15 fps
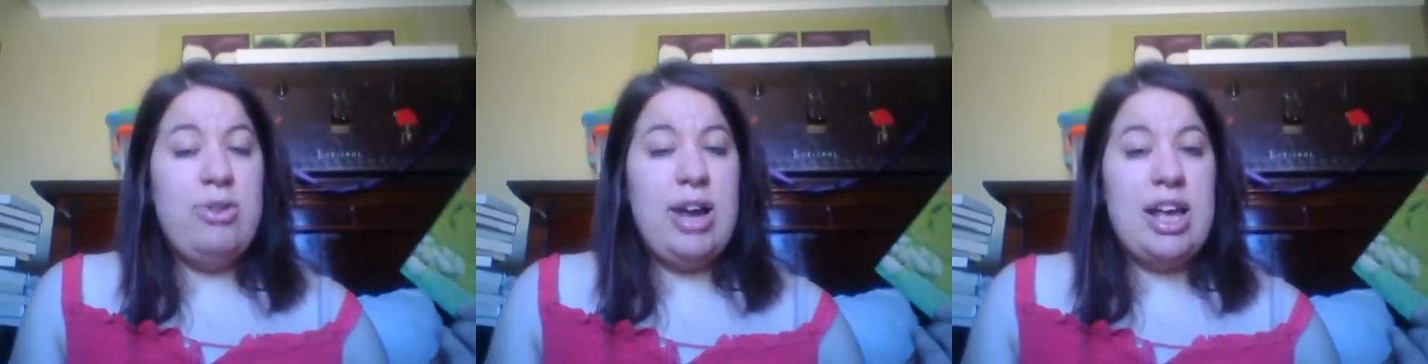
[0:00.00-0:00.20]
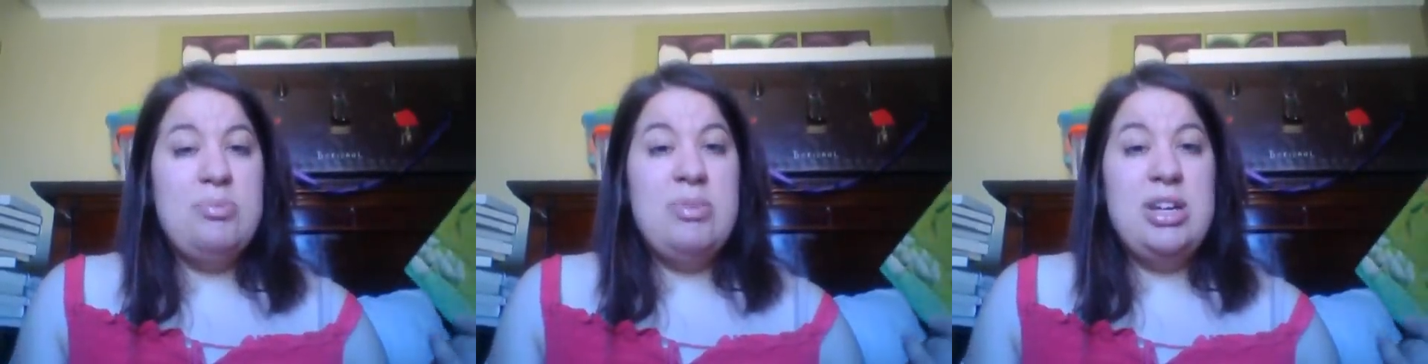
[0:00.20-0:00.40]

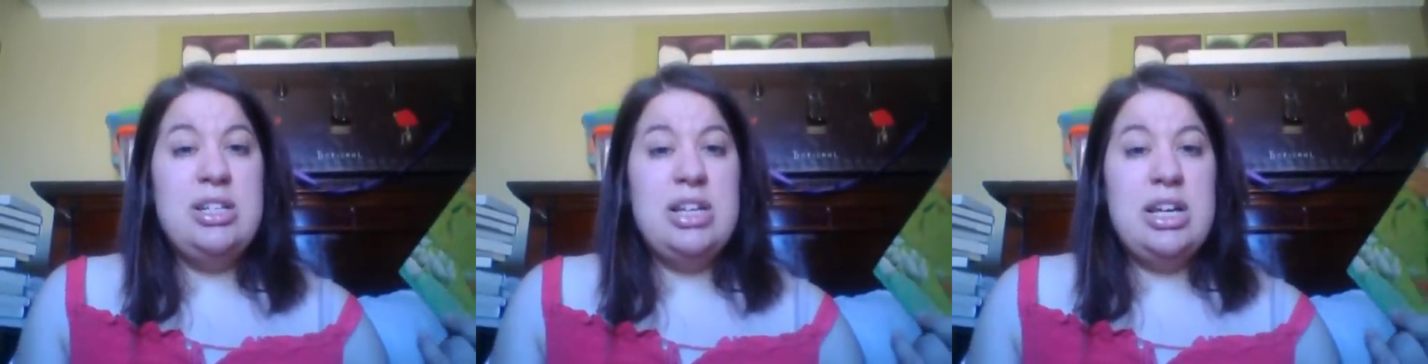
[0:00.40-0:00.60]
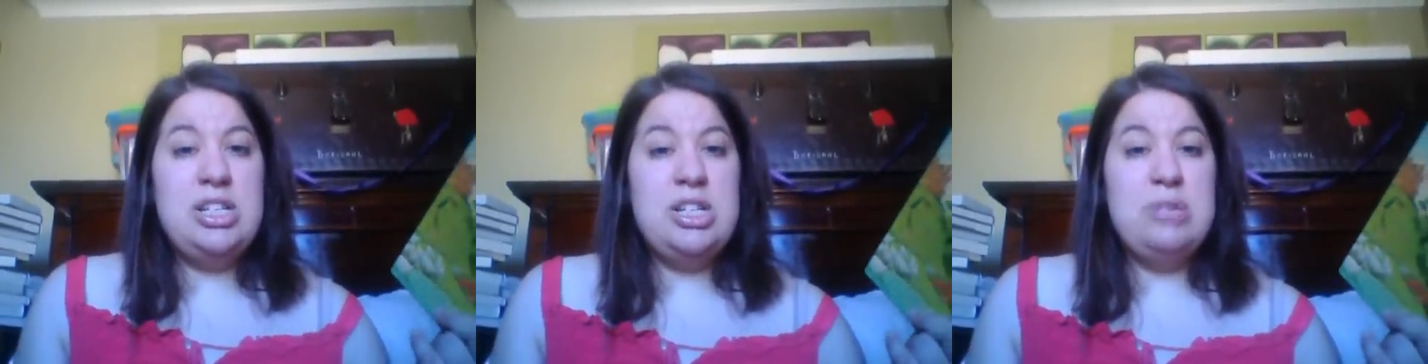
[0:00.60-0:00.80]

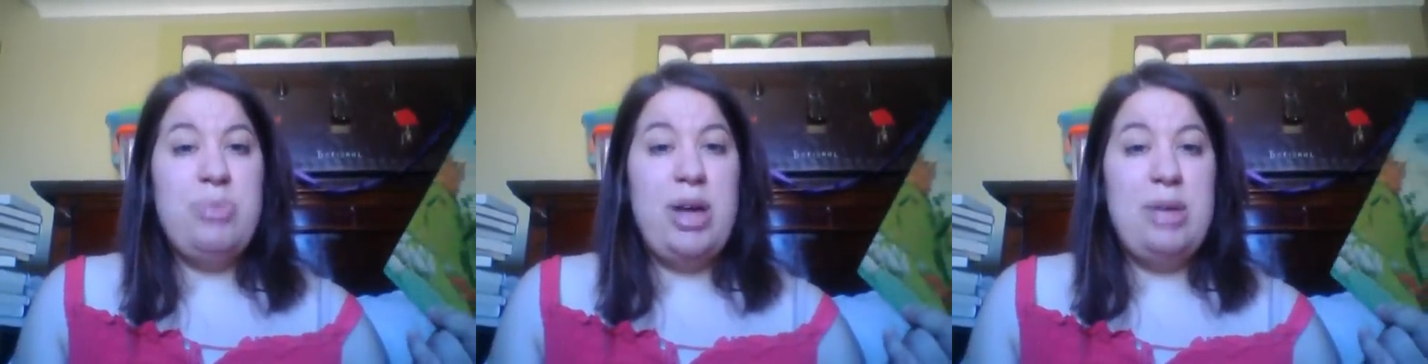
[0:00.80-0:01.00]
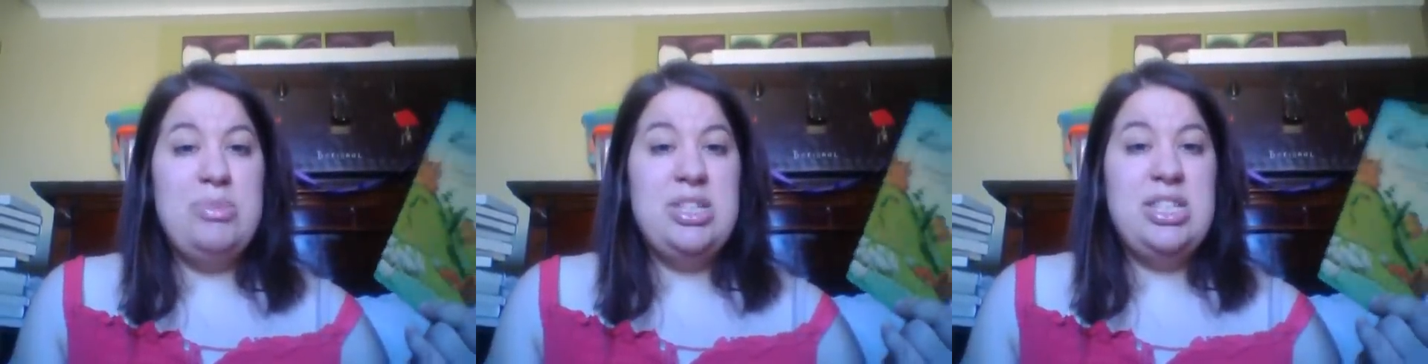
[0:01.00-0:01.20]
recommendation
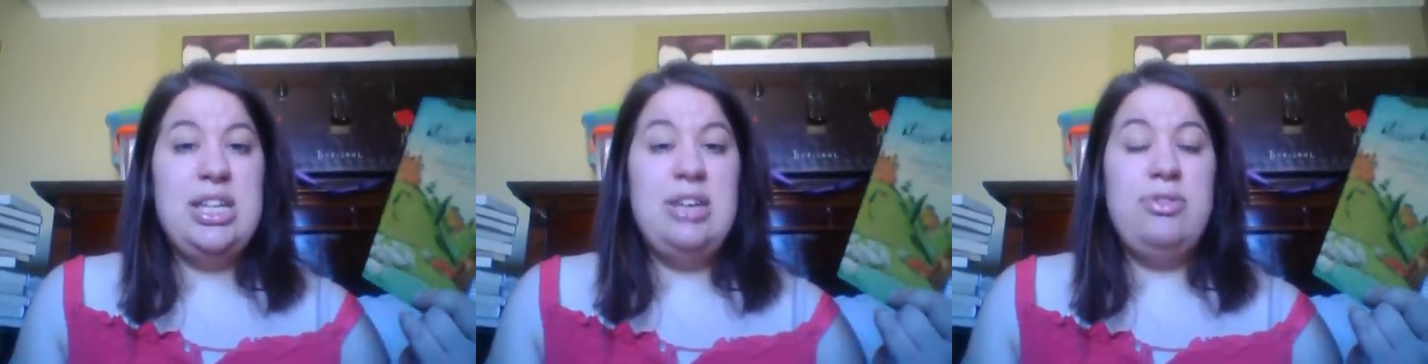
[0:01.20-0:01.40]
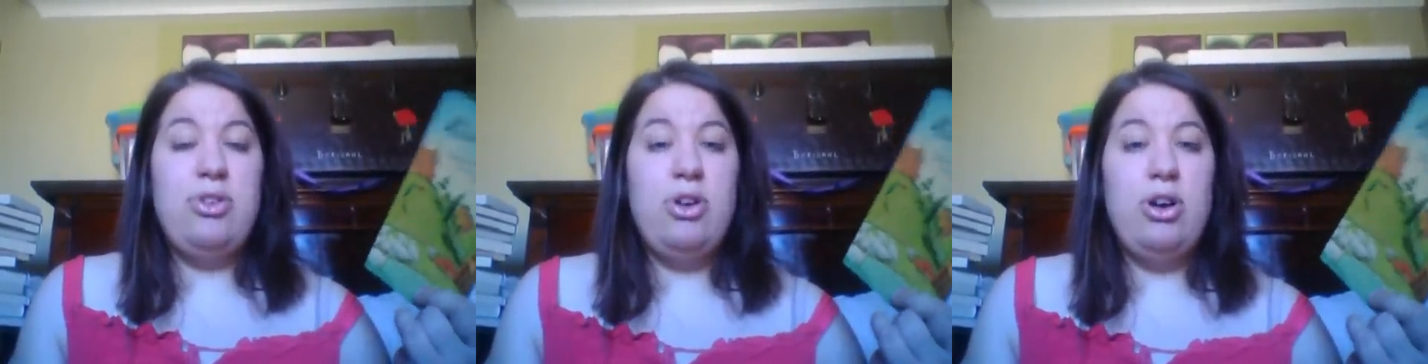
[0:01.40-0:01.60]
by
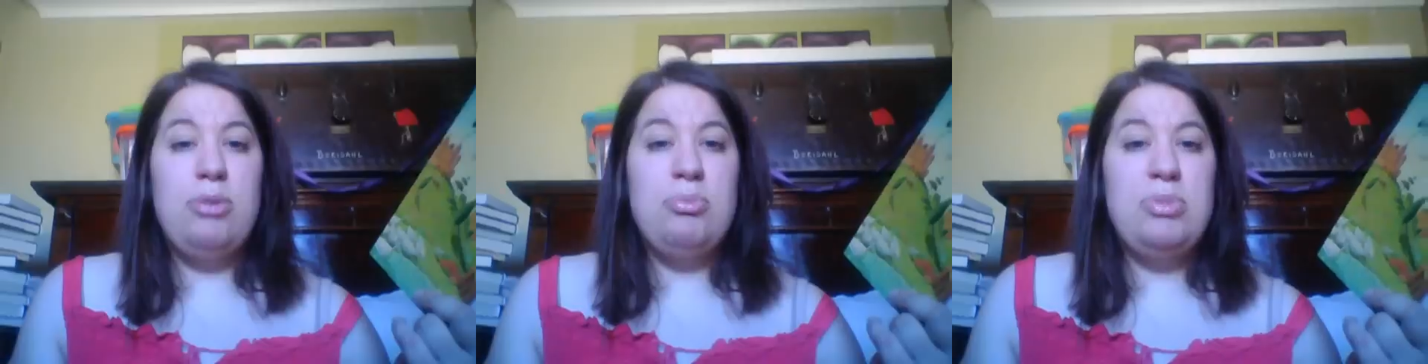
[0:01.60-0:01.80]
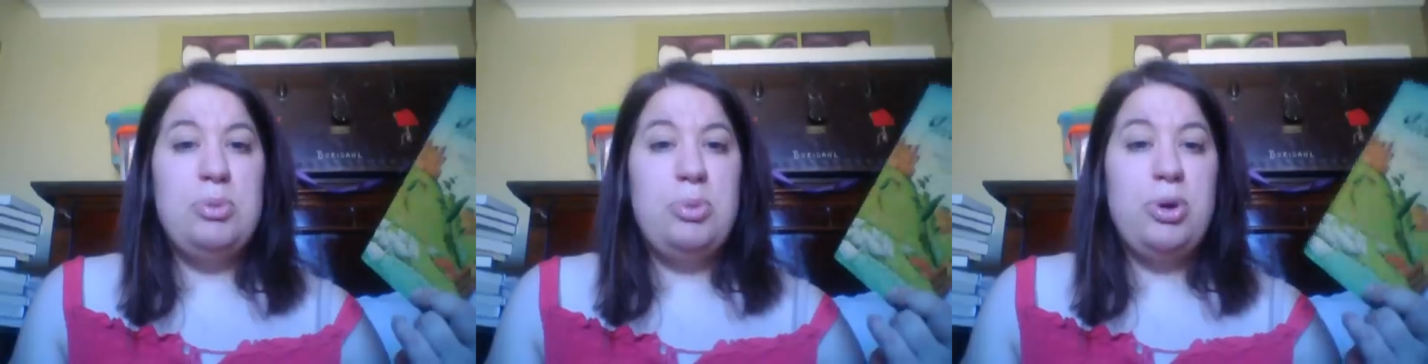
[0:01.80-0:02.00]
Missy
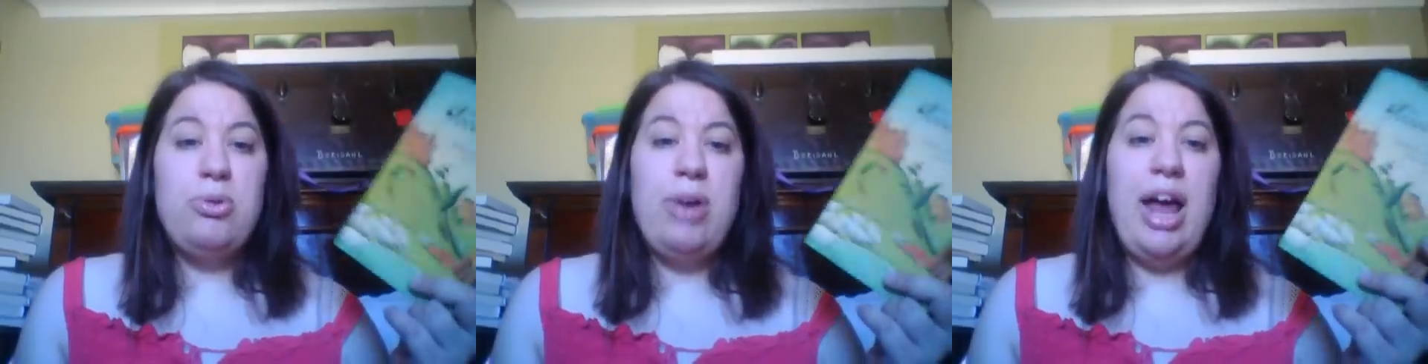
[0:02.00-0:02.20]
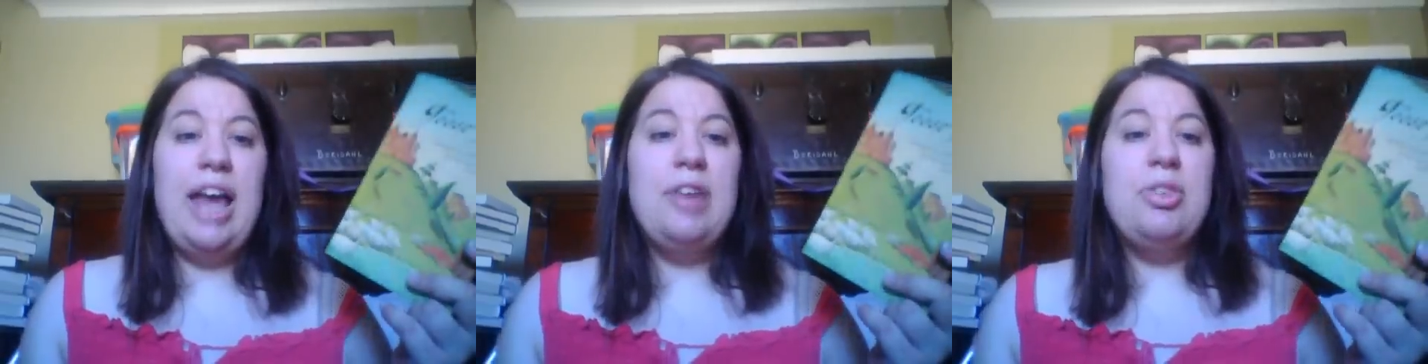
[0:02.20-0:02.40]
from the Book
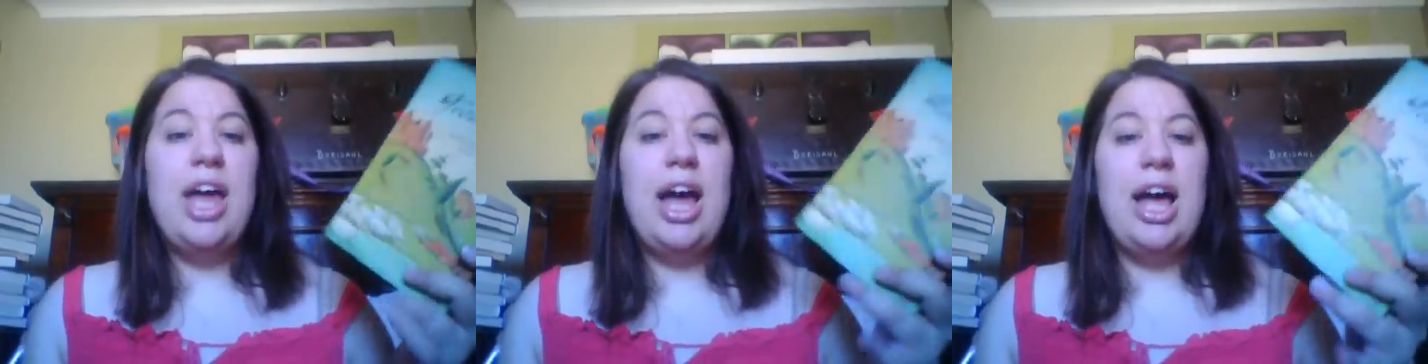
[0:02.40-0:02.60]
Rat.